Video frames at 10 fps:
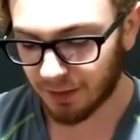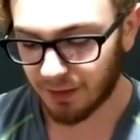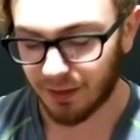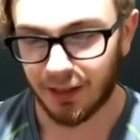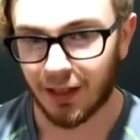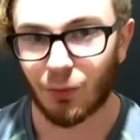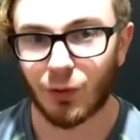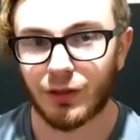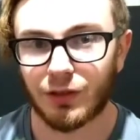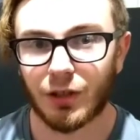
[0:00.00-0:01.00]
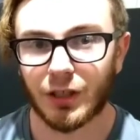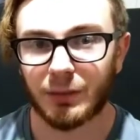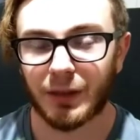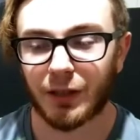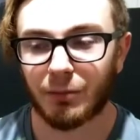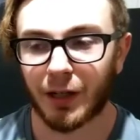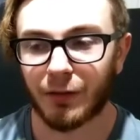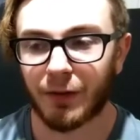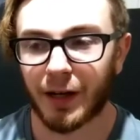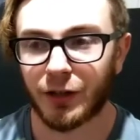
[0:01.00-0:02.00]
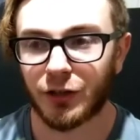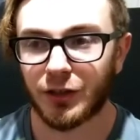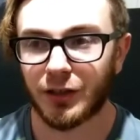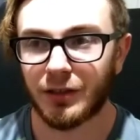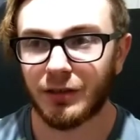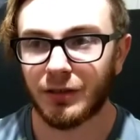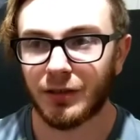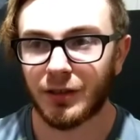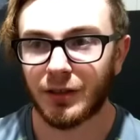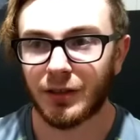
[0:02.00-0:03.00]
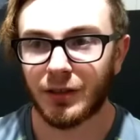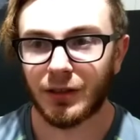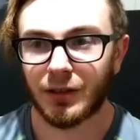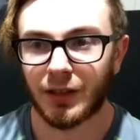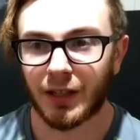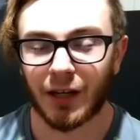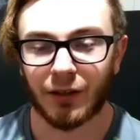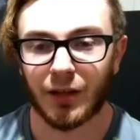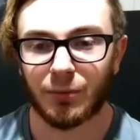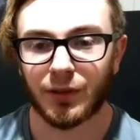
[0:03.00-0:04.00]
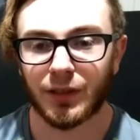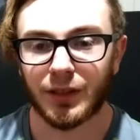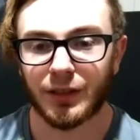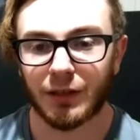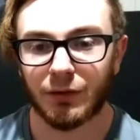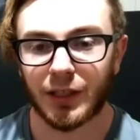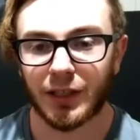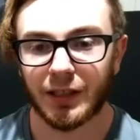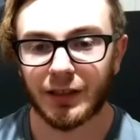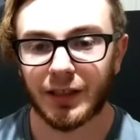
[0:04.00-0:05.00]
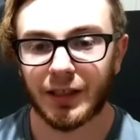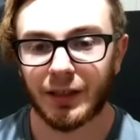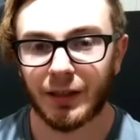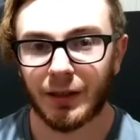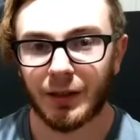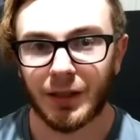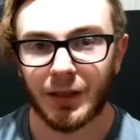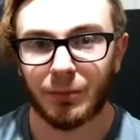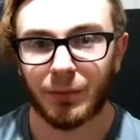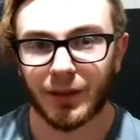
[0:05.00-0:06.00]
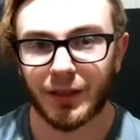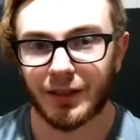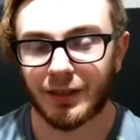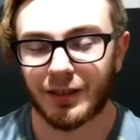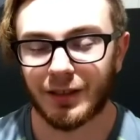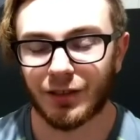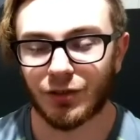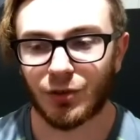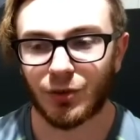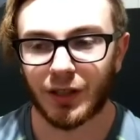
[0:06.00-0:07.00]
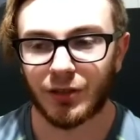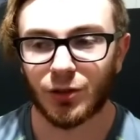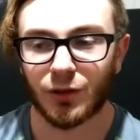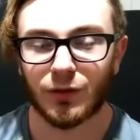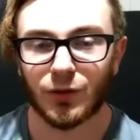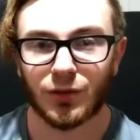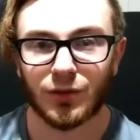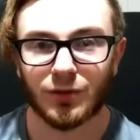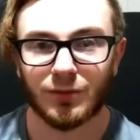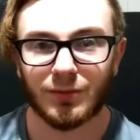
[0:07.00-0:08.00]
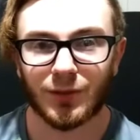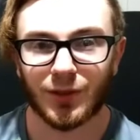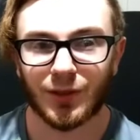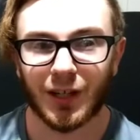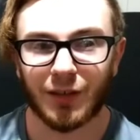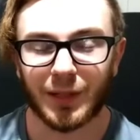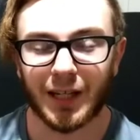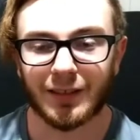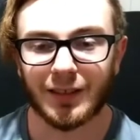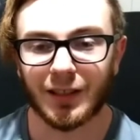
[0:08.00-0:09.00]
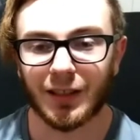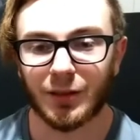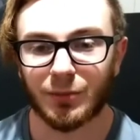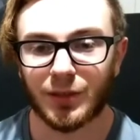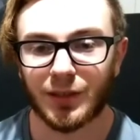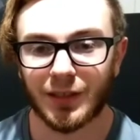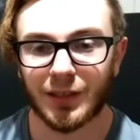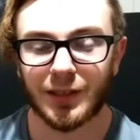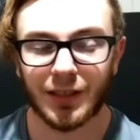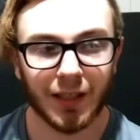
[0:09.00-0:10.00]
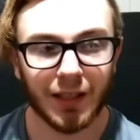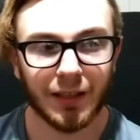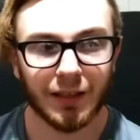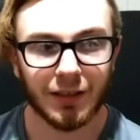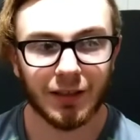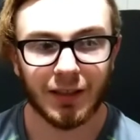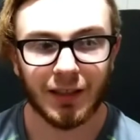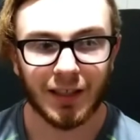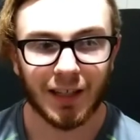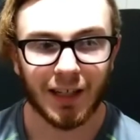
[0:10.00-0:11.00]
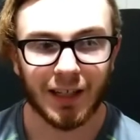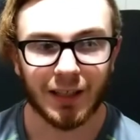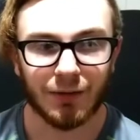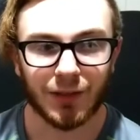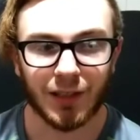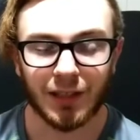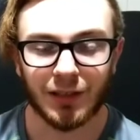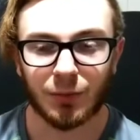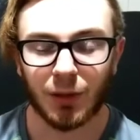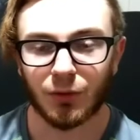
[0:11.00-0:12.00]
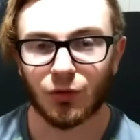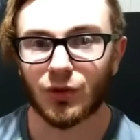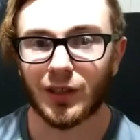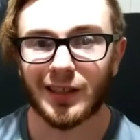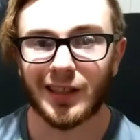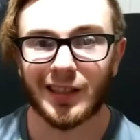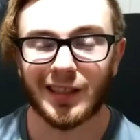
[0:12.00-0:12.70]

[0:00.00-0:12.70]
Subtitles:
And I would talk about my faction and how that plays and everything like that, but since the 2K servers have been acting up since the 8th, I have yet to be able to try that,